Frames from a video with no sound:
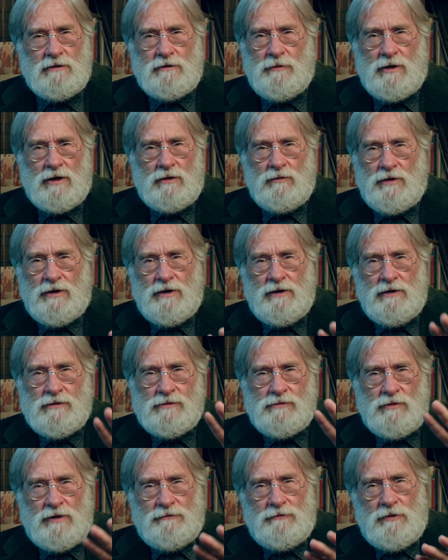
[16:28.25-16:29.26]
no matter what it
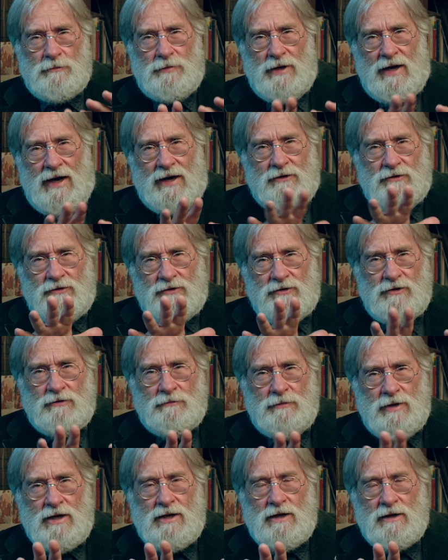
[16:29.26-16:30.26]
is, whatever the pattern you're
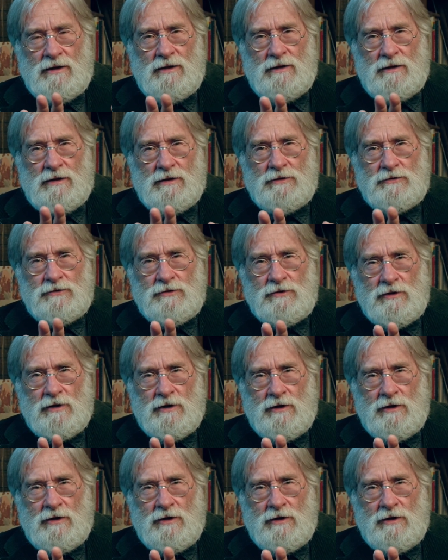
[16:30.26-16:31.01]
making is.